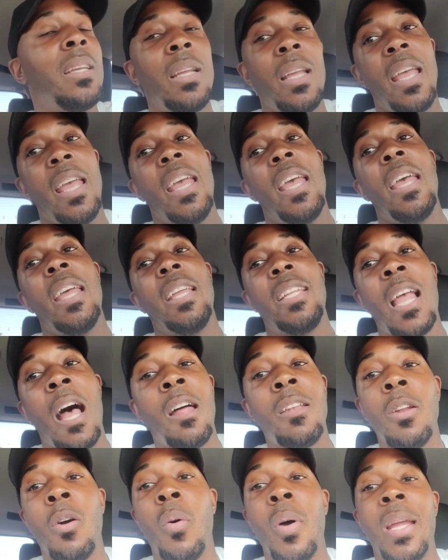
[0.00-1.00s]
and
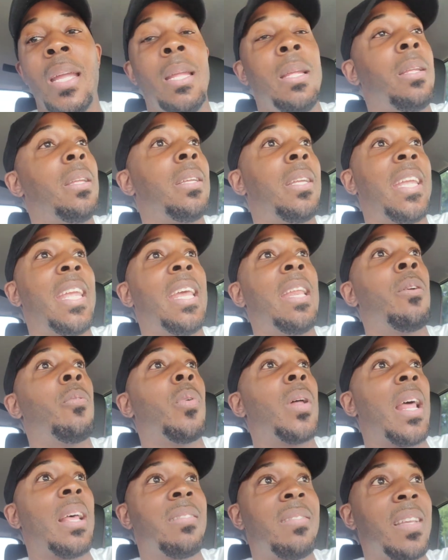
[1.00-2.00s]
y'all know I ain't kidding
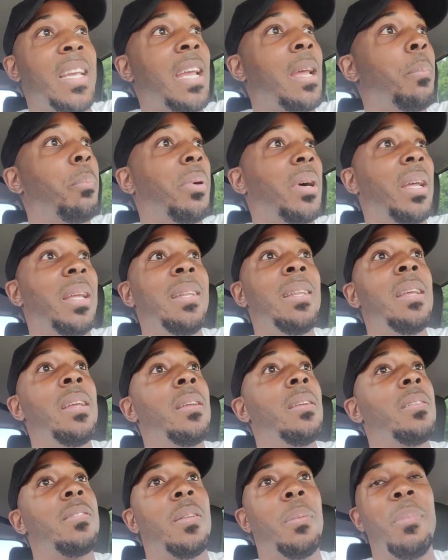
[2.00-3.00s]
when I say it, but
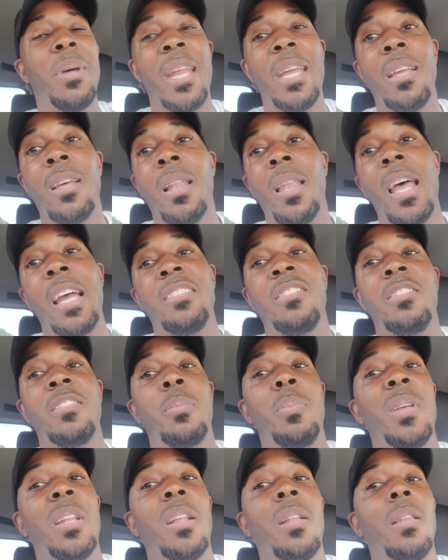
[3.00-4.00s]
some of their collections
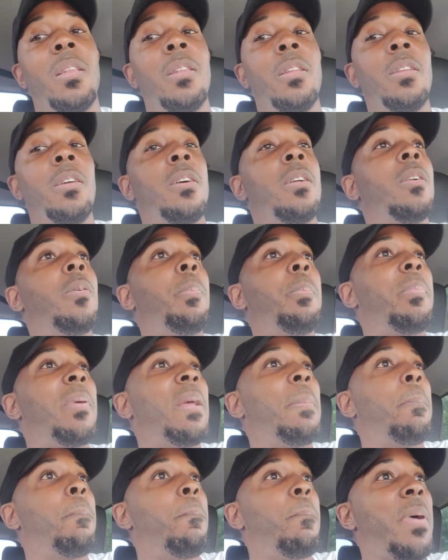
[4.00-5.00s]
been a little
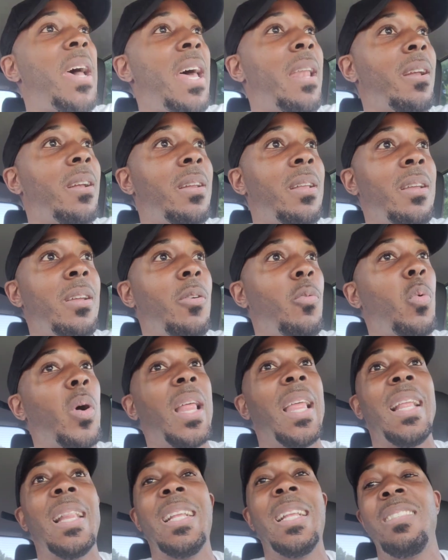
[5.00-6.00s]
bit better. Well,
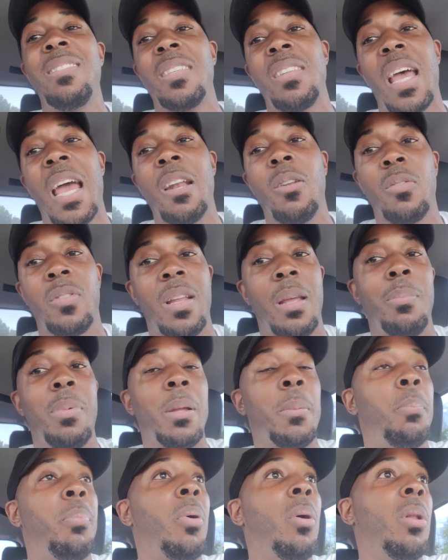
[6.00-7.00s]
at least the titles they've
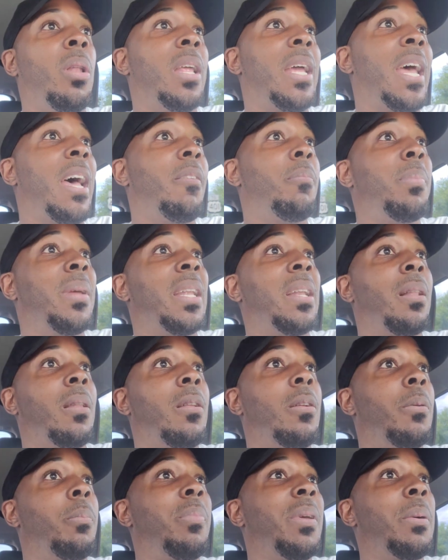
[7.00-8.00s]
been pulling have been a
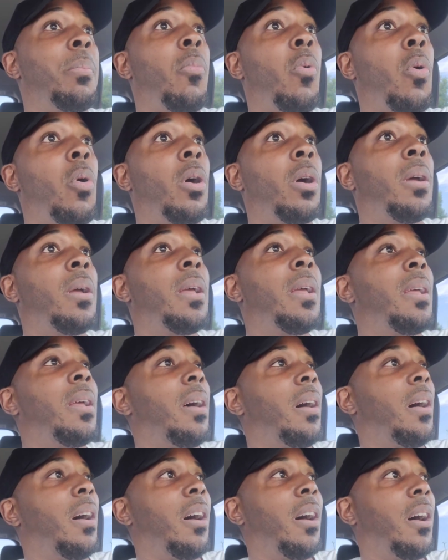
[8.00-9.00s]
little bit more
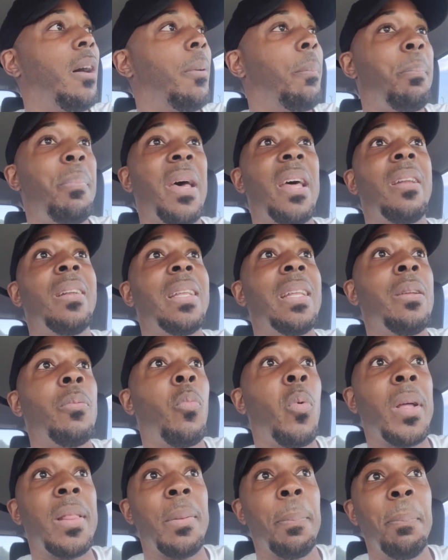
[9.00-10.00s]
uh, better than
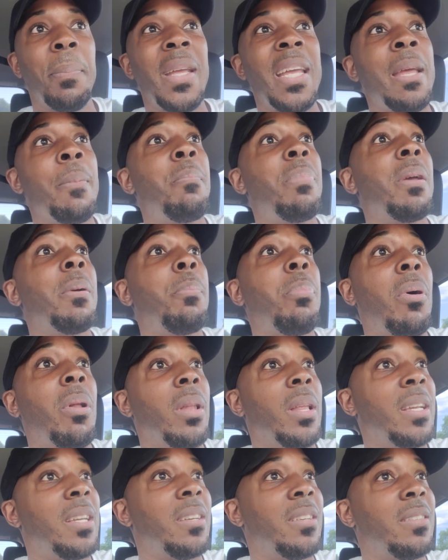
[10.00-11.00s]
what the men been
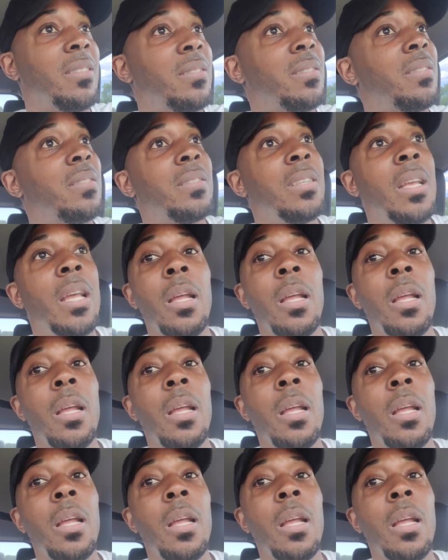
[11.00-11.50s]
pulling. Because